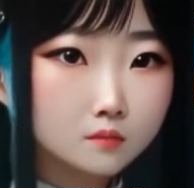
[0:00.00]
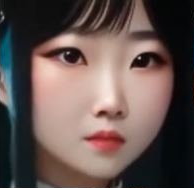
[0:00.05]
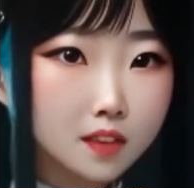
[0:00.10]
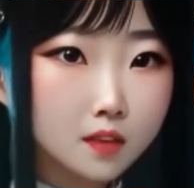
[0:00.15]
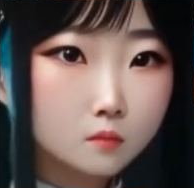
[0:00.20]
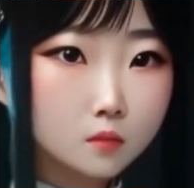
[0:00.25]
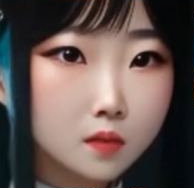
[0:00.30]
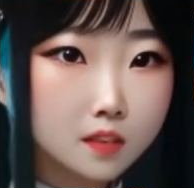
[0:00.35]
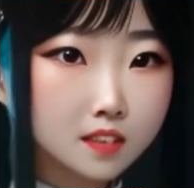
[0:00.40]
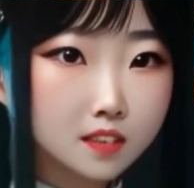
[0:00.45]

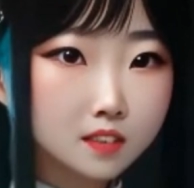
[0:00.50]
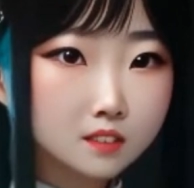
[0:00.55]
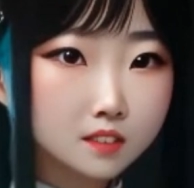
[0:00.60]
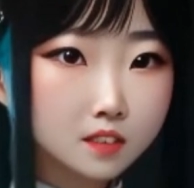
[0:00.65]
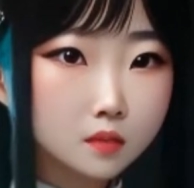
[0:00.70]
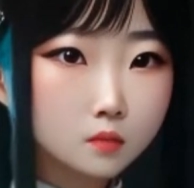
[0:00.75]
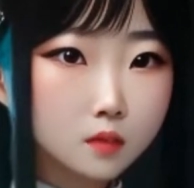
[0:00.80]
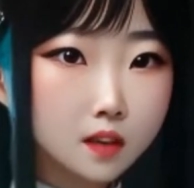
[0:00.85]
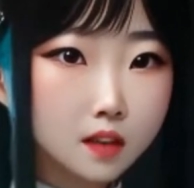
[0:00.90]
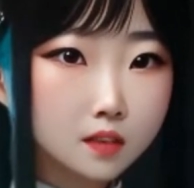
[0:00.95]
Amelia's
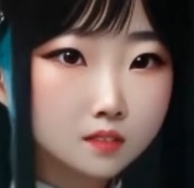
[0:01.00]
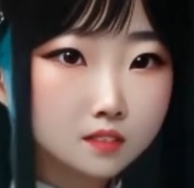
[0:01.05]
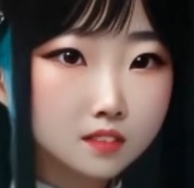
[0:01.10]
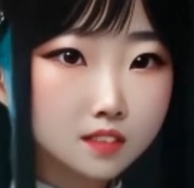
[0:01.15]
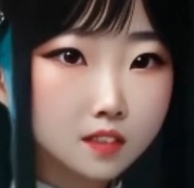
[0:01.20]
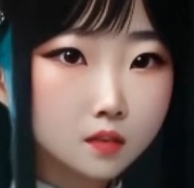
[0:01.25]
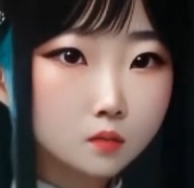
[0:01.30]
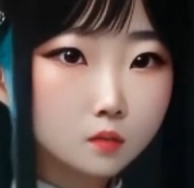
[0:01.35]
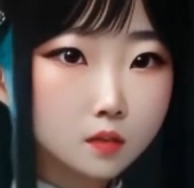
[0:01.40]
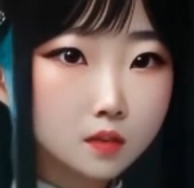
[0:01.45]

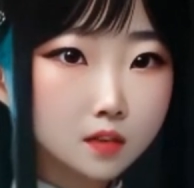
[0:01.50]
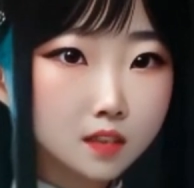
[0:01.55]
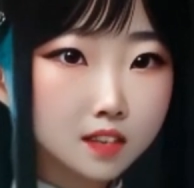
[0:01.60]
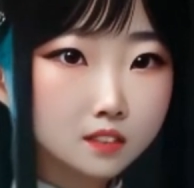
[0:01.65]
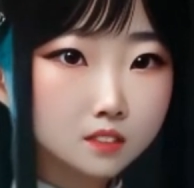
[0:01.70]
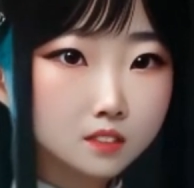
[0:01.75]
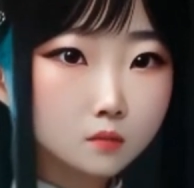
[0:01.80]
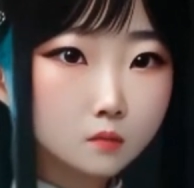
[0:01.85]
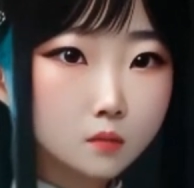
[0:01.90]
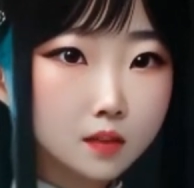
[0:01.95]
curiosity grew,
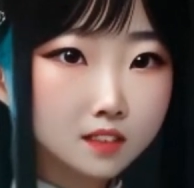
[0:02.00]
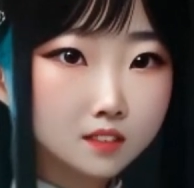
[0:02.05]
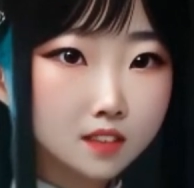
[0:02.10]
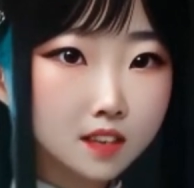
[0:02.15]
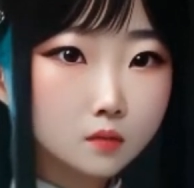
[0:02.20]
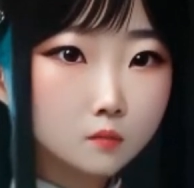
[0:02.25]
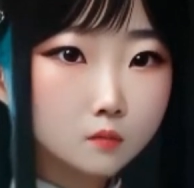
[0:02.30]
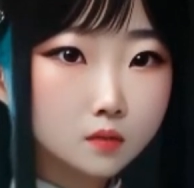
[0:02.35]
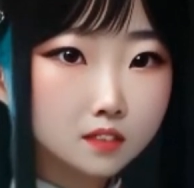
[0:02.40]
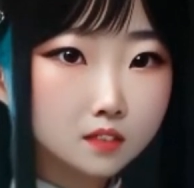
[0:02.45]
and she made it
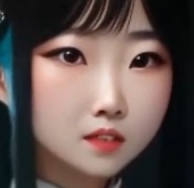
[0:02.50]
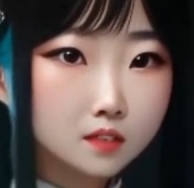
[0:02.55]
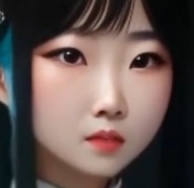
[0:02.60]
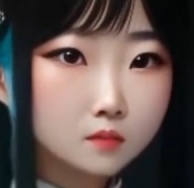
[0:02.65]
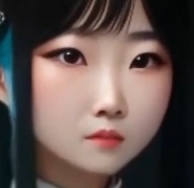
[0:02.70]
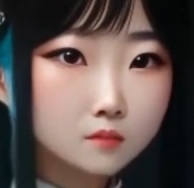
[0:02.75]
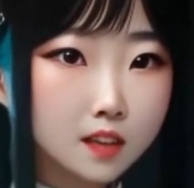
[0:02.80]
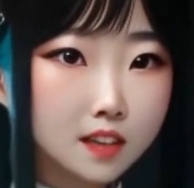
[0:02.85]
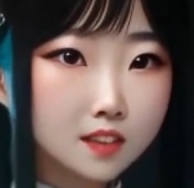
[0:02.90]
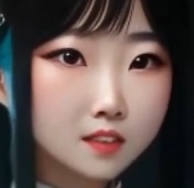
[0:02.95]
her mission
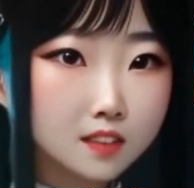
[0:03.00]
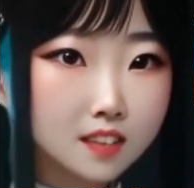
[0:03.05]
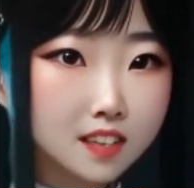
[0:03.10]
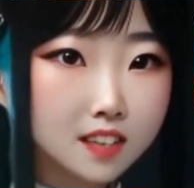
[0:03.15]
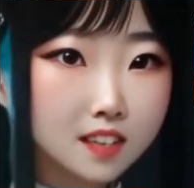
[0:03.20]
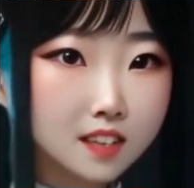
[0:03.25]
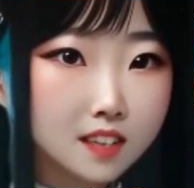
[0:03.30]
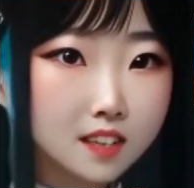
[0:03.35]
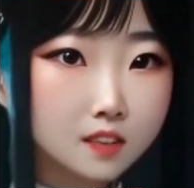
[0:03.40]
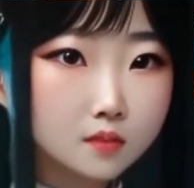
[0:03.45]
to find the
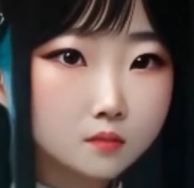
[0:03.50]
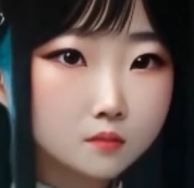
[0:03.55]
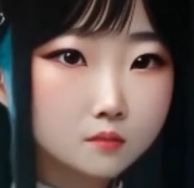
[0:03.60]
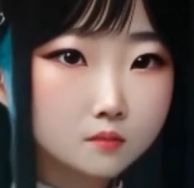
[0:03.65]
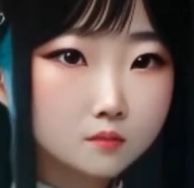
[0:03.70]
key.